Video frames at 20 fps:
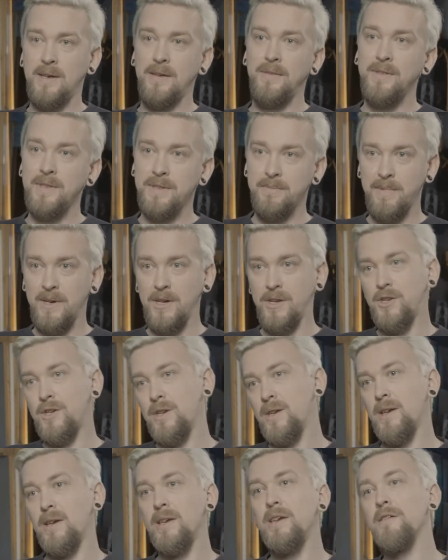this
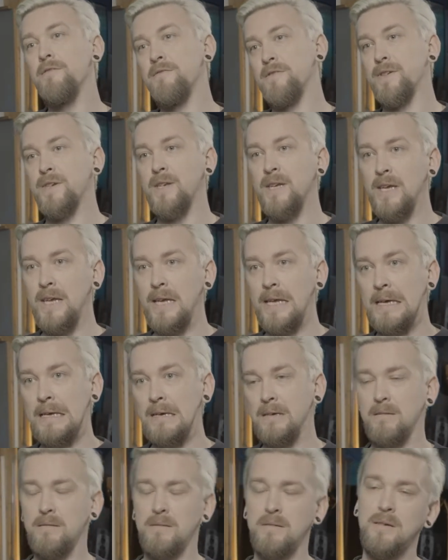much ear fatigue
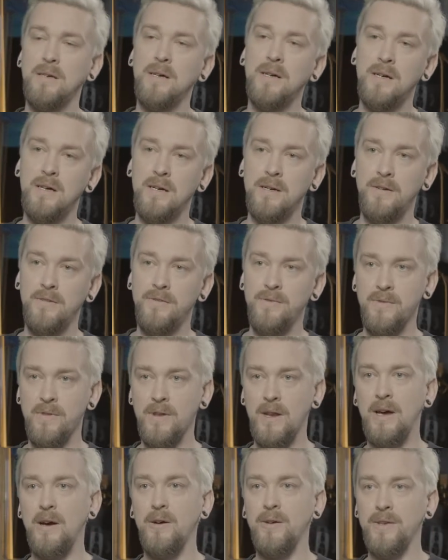through
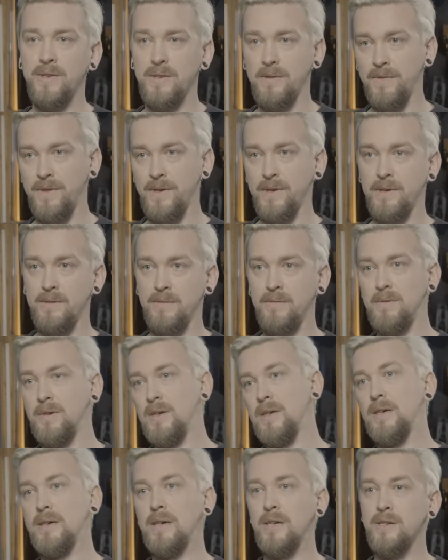the loudness of the
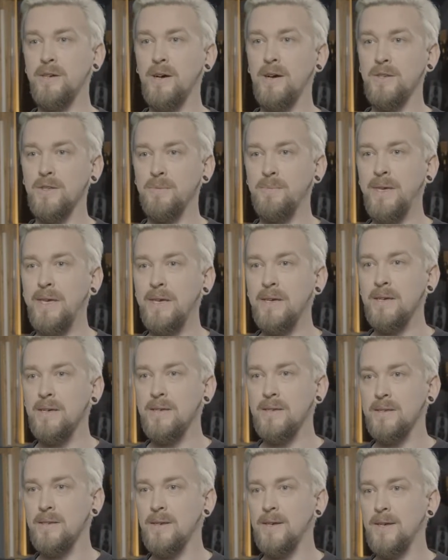guitar
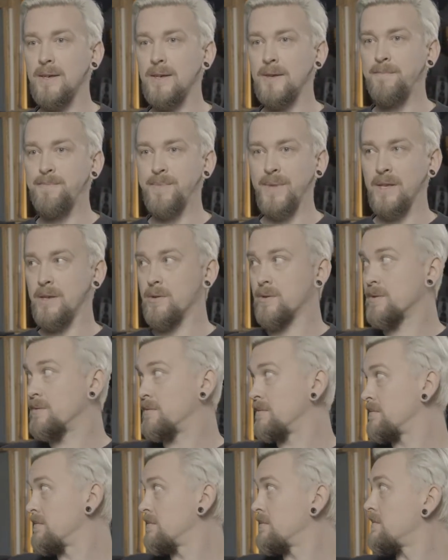speakers, and you
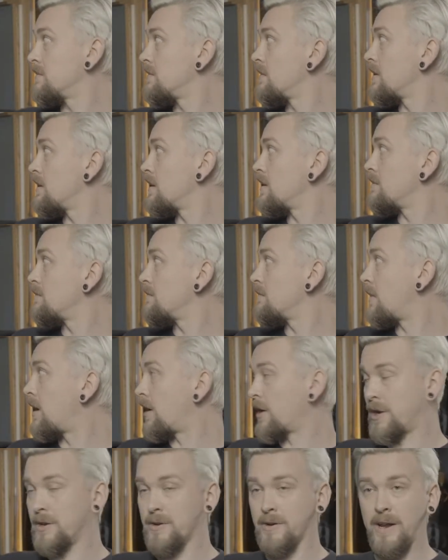can
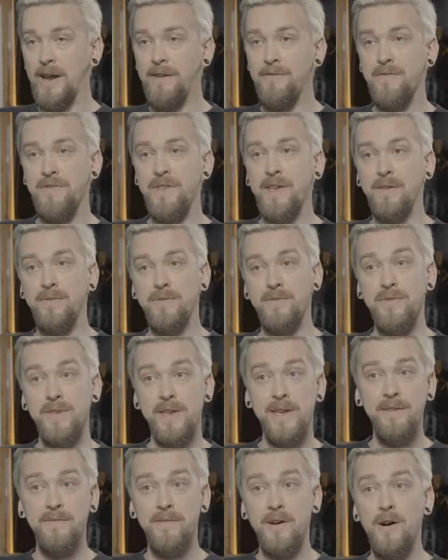monitor everything through the
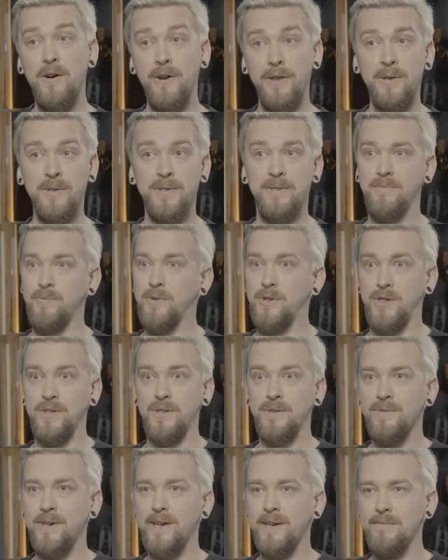Eve audios, which
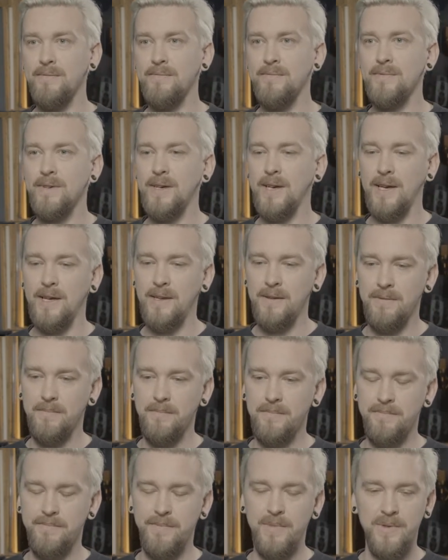is great,
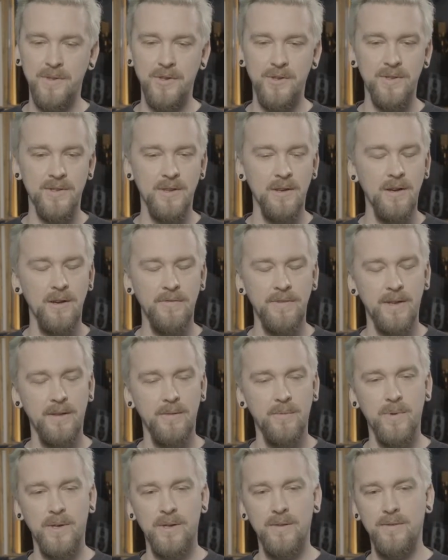and musicians love it
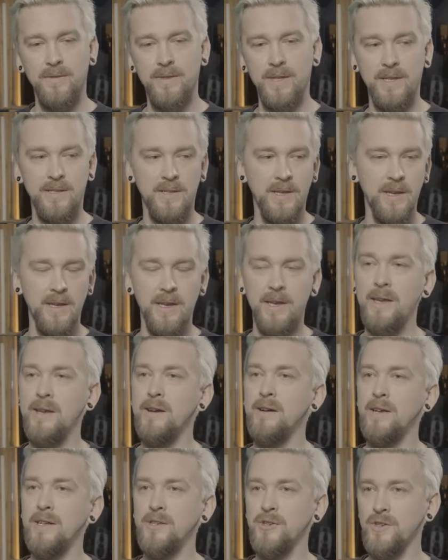when they sit
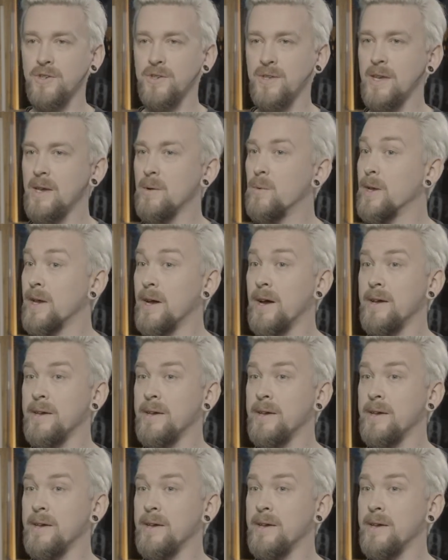here and just hear what I